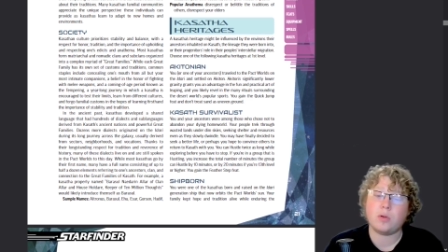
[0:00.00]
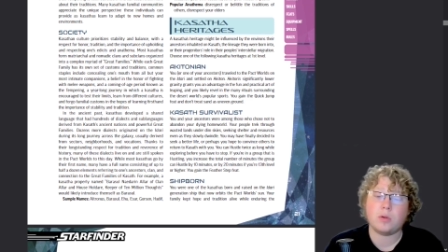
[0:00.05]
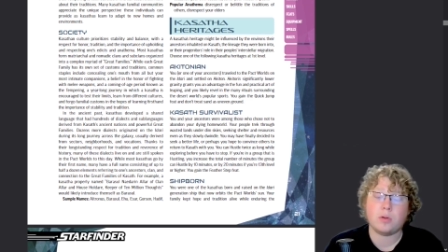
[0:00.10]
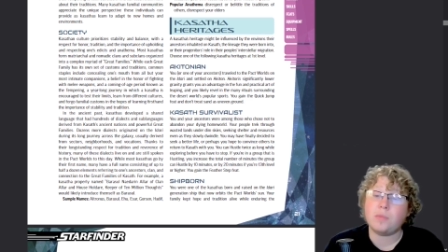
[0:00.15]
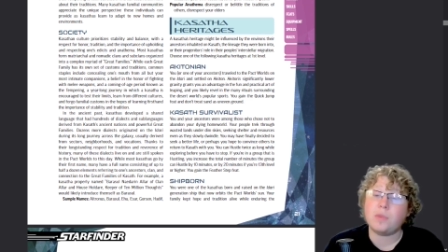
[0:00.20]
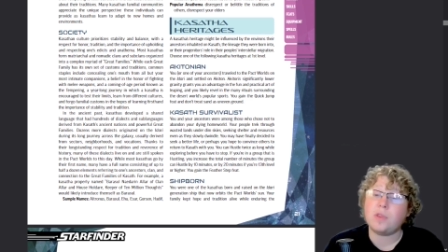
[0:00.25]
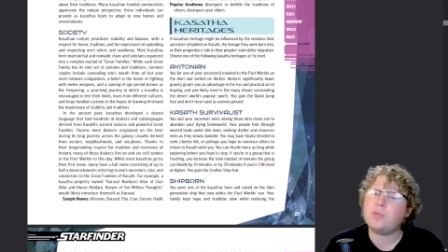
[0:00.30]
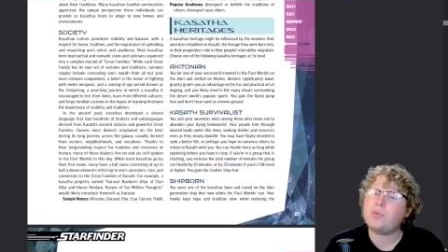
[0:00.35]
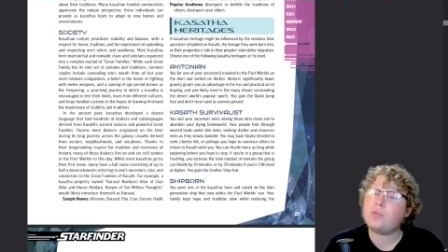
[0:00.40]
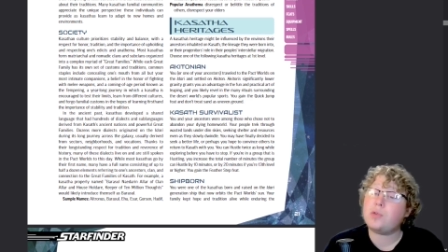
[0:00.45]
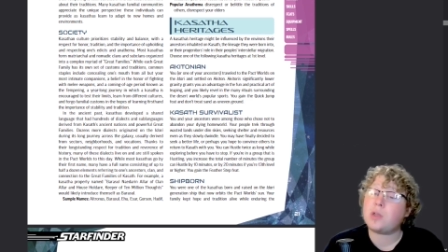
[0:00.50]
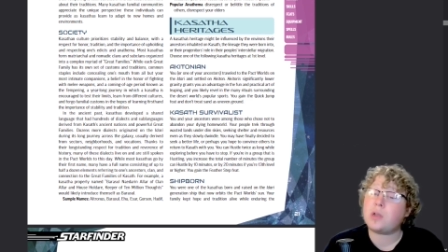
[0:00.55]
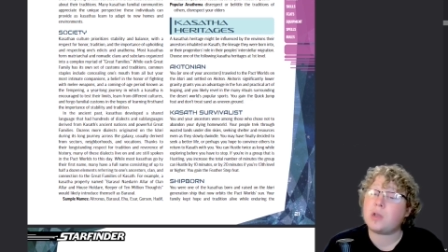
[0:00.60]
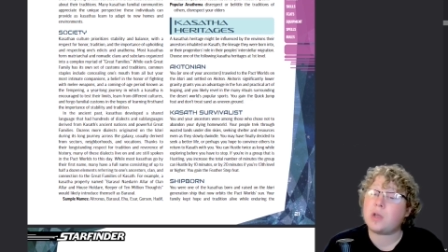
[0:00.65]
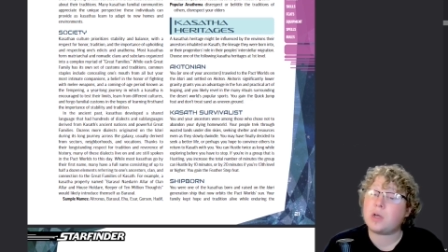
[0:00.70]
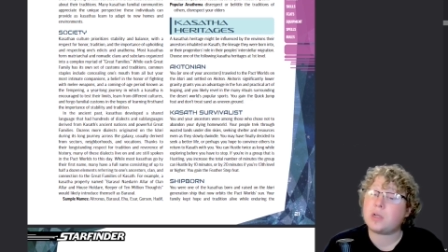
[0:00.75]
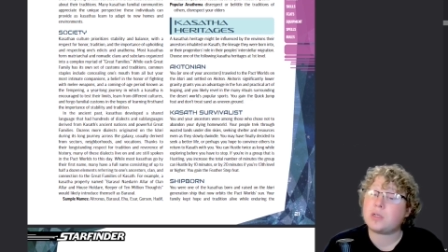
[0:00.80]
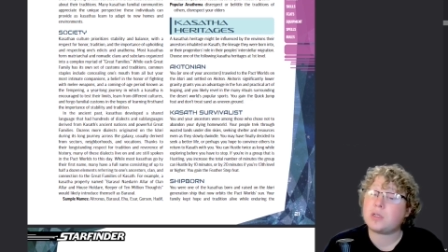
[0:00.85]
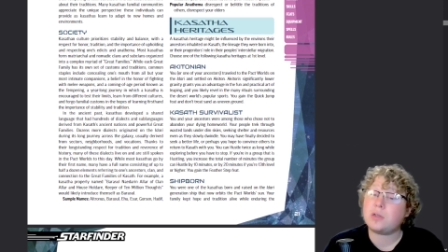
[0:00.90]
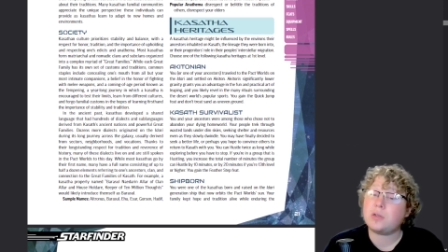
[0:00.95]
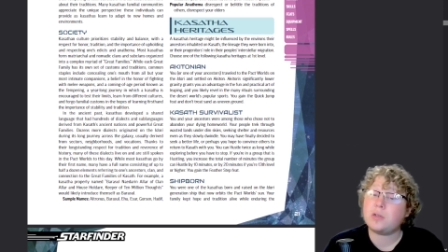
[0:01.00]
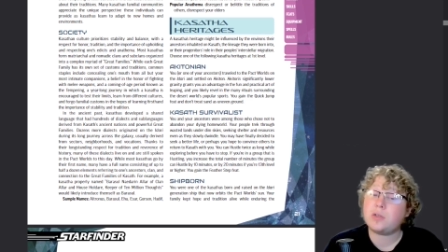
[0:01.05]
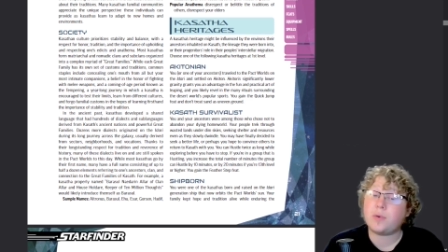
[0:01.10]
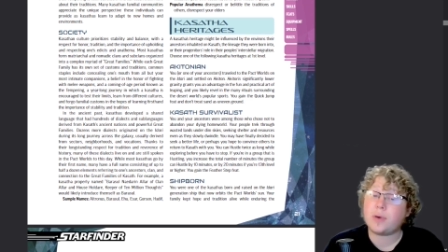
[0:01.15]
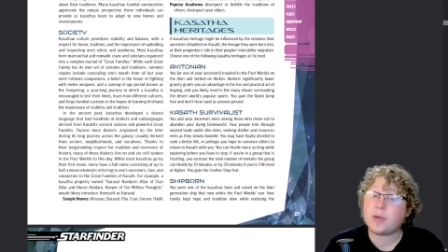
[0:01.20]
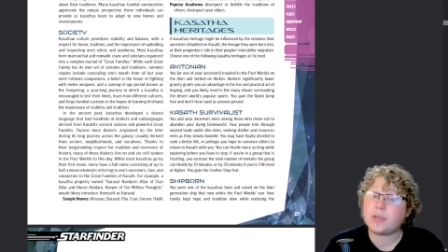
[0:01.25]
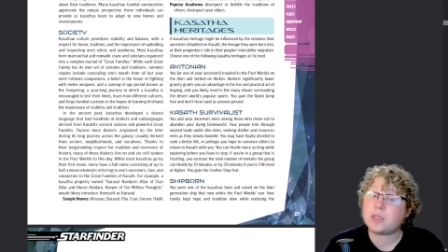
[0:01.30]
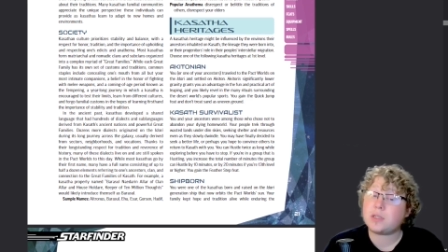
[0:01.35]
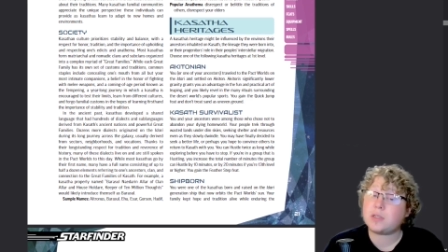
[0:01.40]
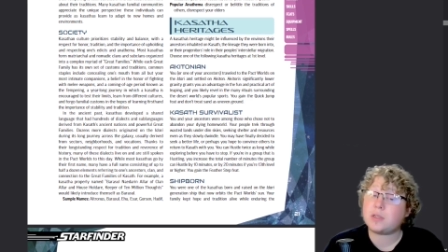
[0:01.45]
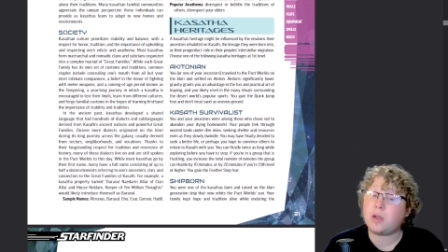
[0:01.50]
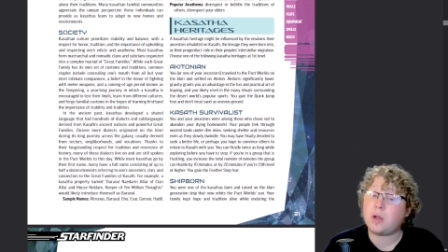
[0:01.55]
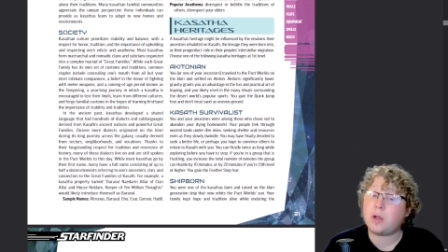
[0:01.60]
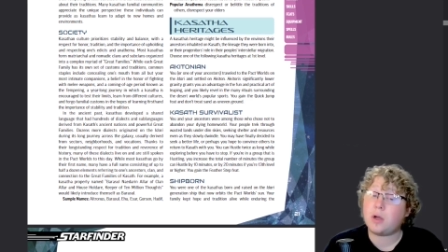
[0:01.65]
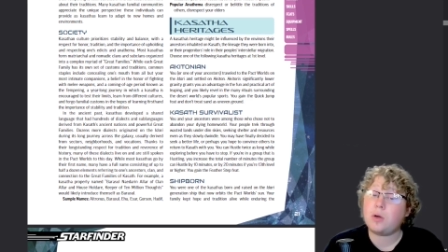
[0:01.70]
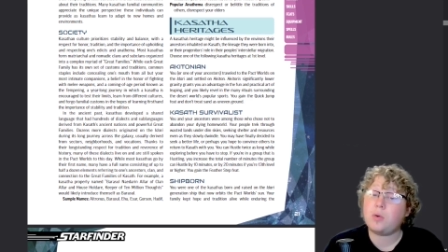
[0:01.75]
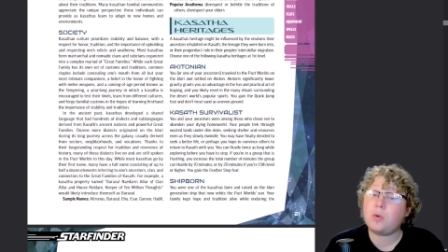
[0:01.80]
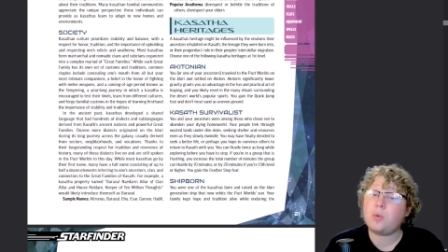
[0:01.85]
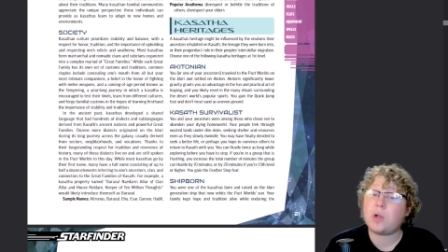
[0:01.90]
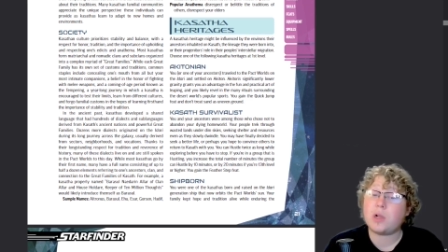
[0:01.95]
You can hustle twice as
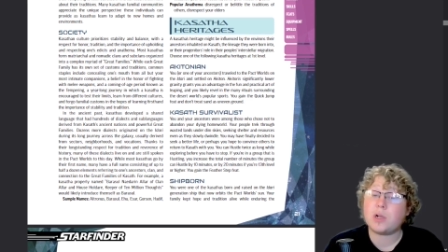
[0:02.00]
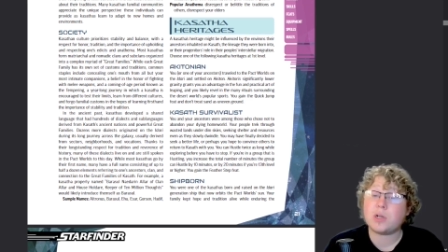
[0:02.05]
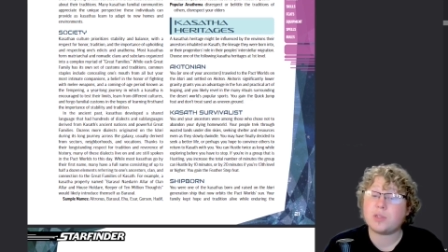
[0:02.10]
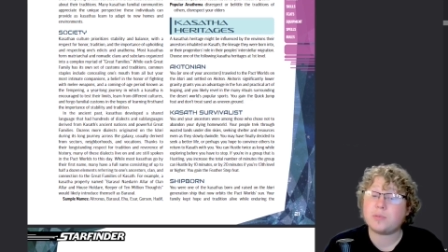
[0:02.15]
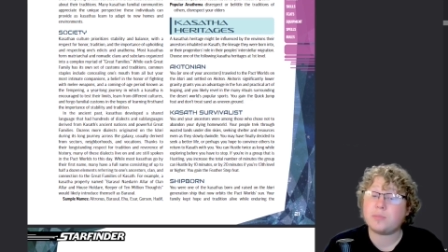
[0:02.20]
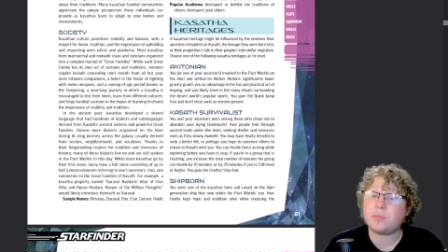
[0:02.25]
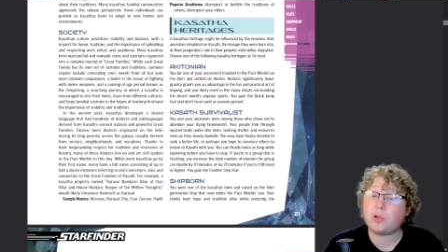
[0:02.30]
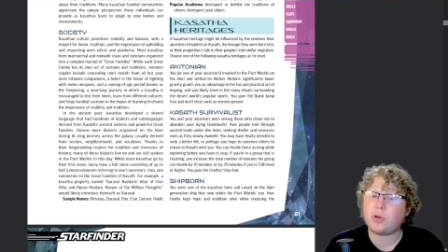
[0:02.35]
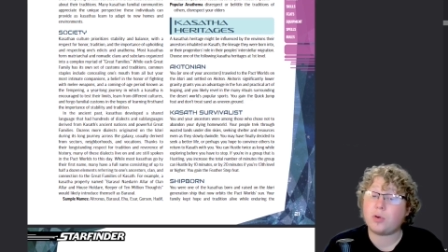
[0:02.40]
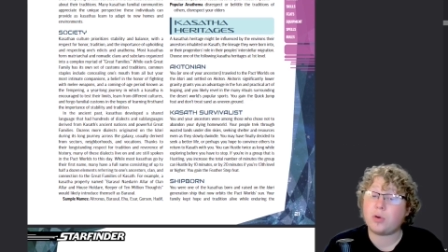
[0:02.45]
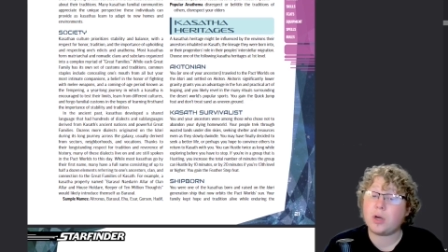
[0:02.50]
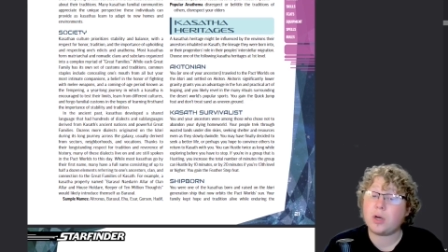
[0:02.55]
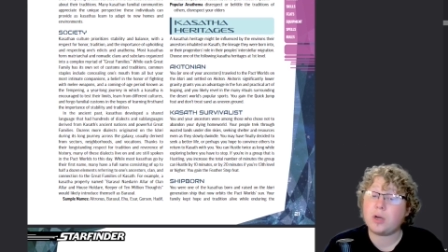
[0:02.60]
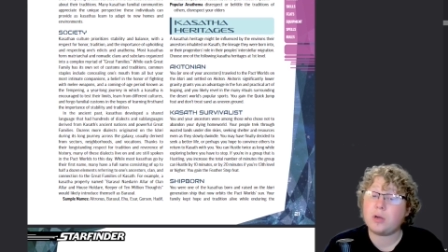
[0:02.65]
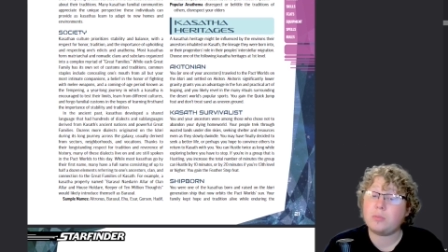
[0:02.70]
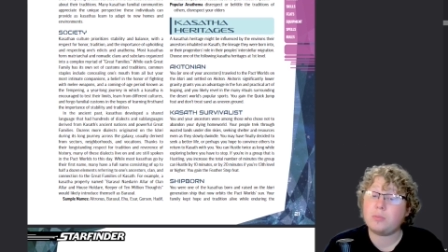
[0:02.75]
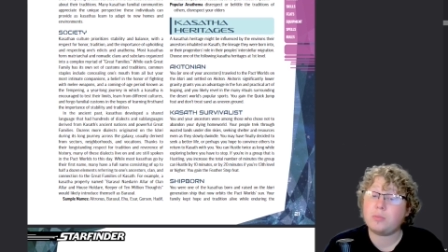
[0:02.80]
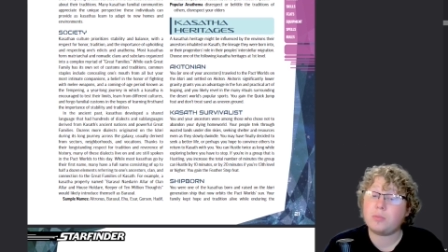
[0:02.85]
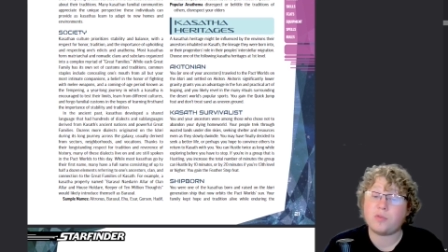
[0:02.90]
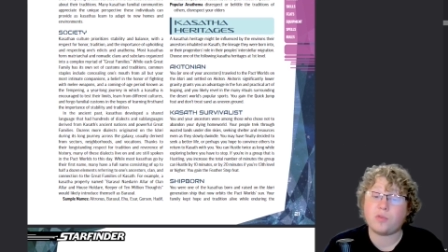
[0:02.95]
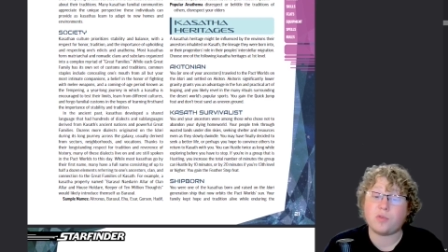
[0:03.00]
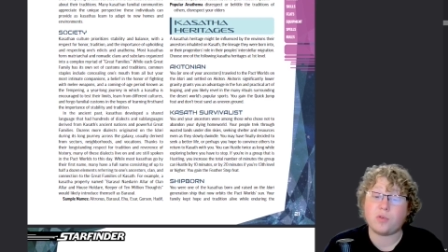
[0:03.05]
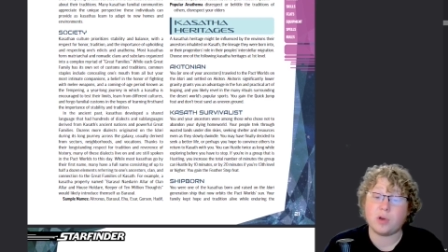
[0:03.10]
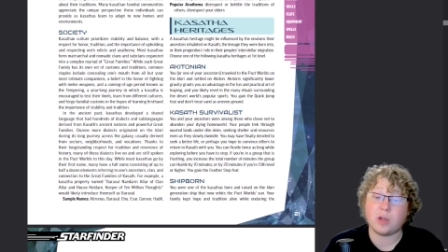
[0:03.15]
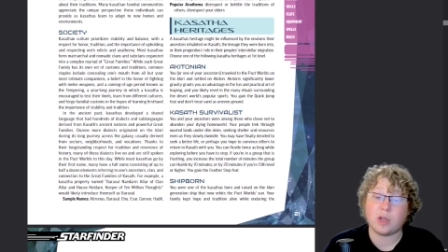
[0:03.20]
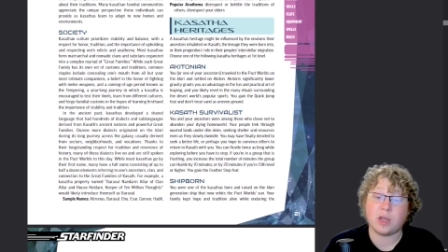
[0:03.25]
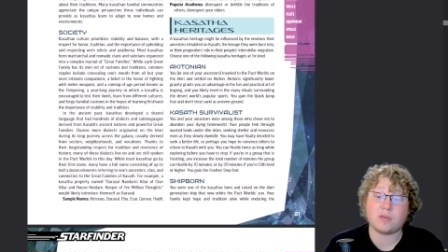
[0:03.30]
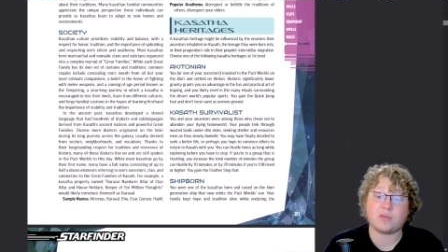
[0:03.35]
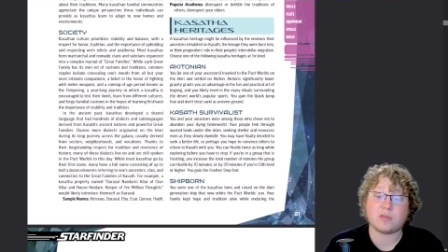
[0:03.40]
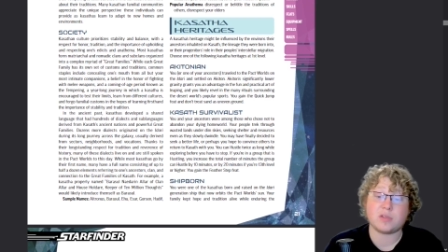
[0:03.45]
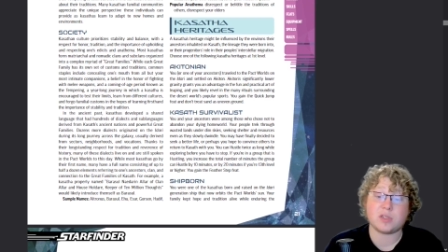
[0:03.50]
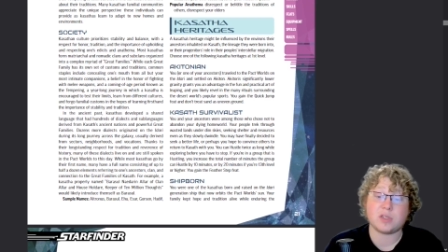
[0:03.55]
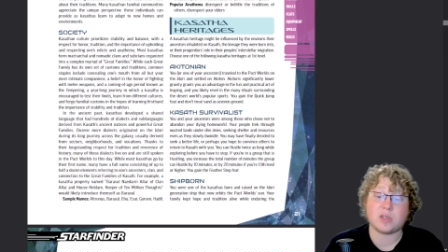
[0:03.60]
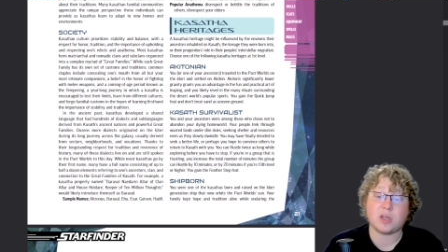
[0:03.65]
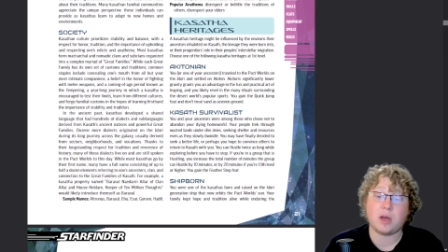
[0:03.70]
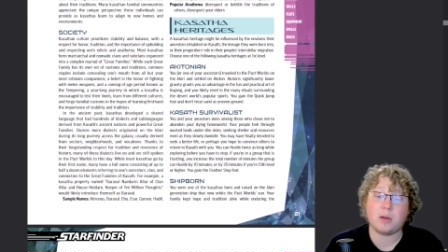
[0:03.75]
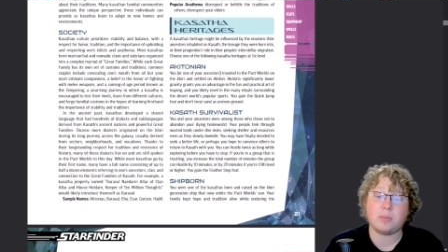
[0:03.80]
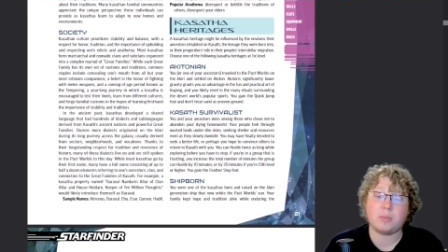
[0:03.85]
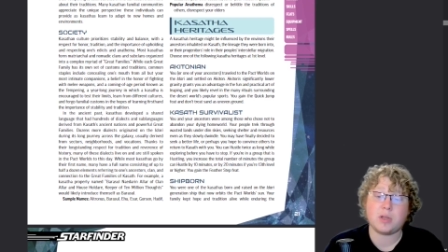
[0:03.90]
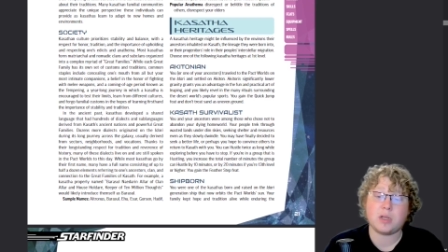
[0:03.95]
long while exploring before you have to
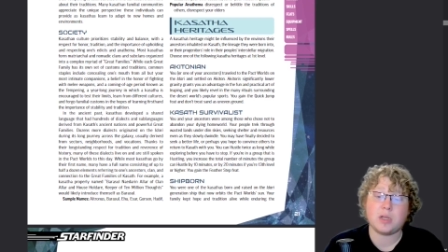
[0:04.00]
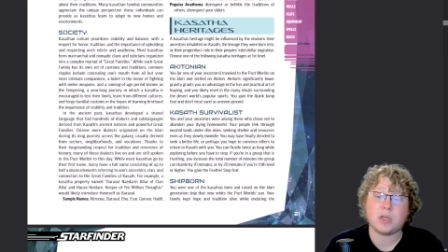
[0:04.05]
stop.